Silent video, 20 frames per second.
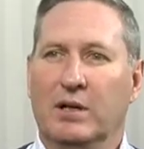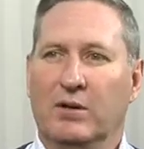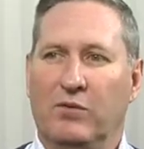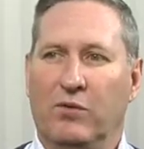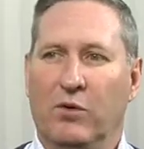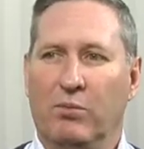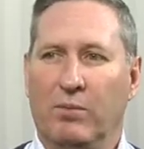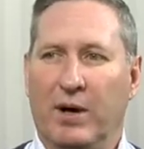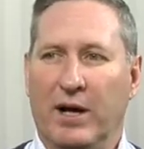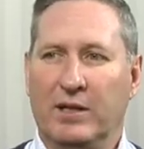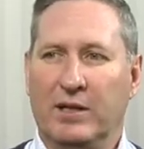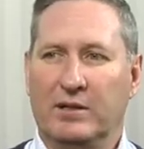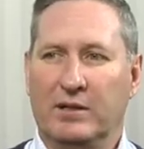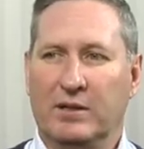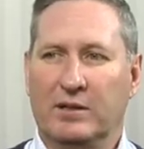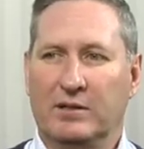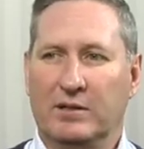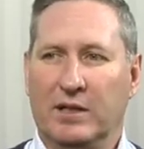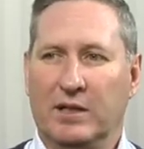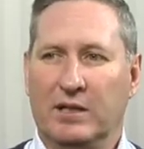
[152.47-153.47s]
for
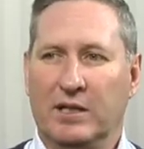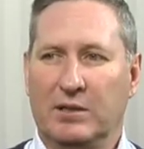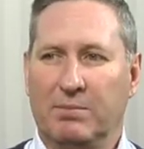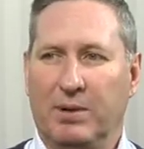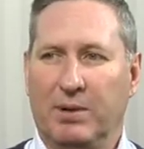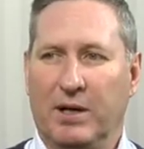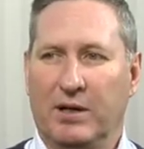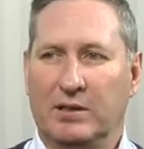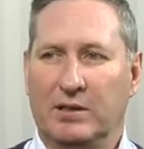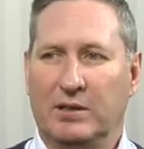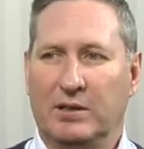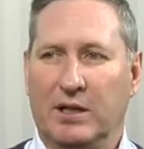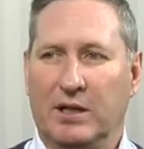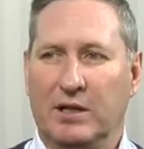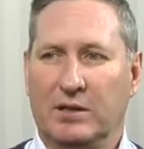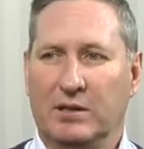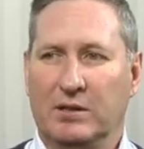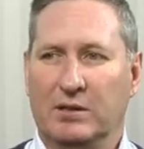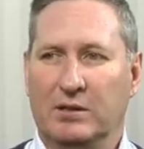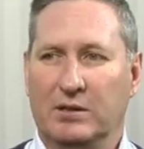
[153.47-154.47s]
maintenance at these power
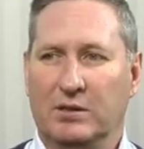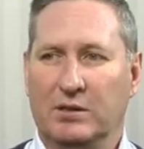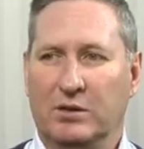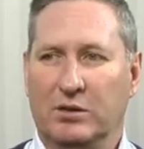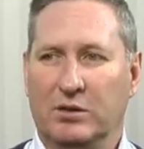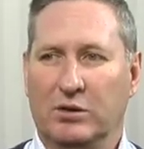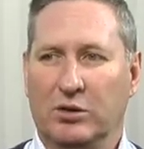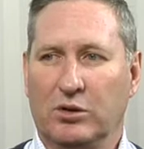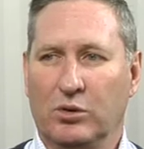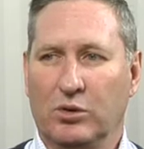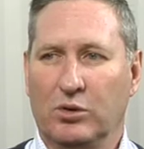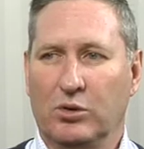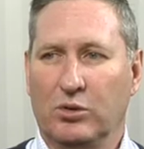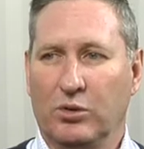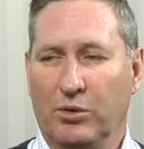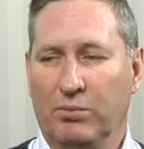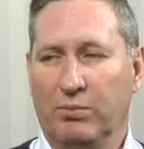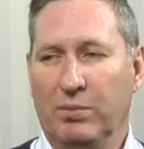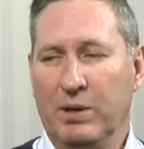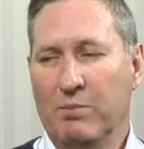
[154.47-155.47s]
stations
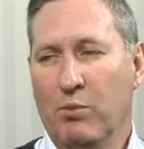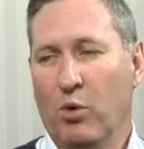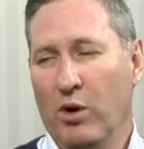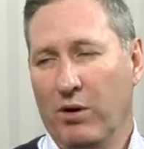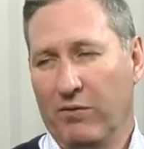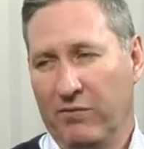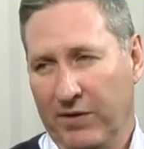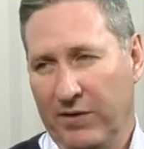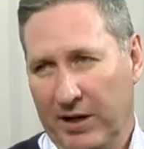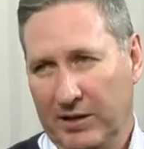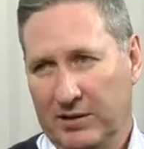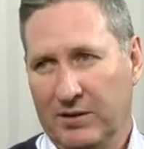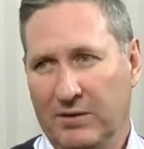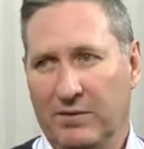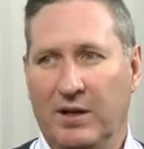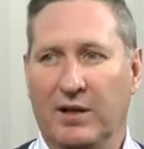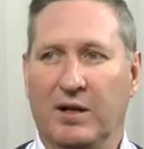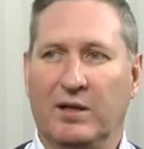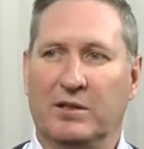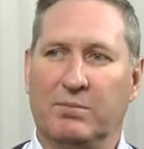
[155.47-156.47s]
to be more effective
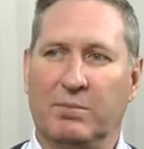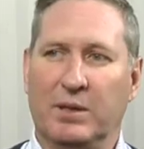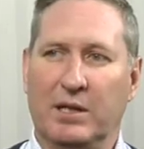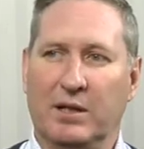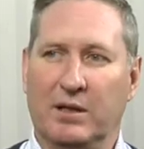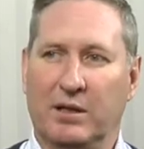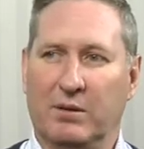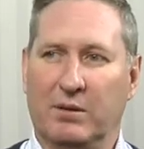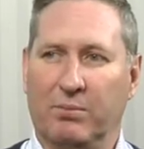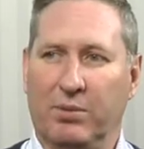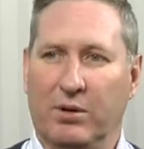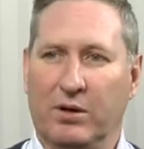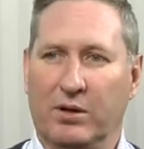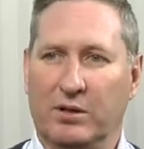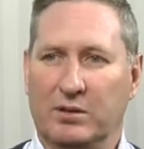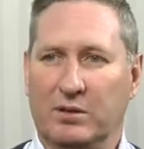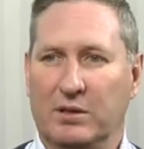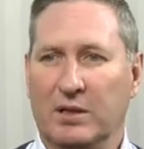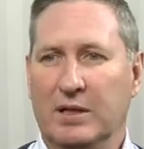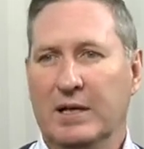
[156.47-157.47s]
than it's been in the
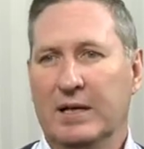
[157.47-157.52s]
past,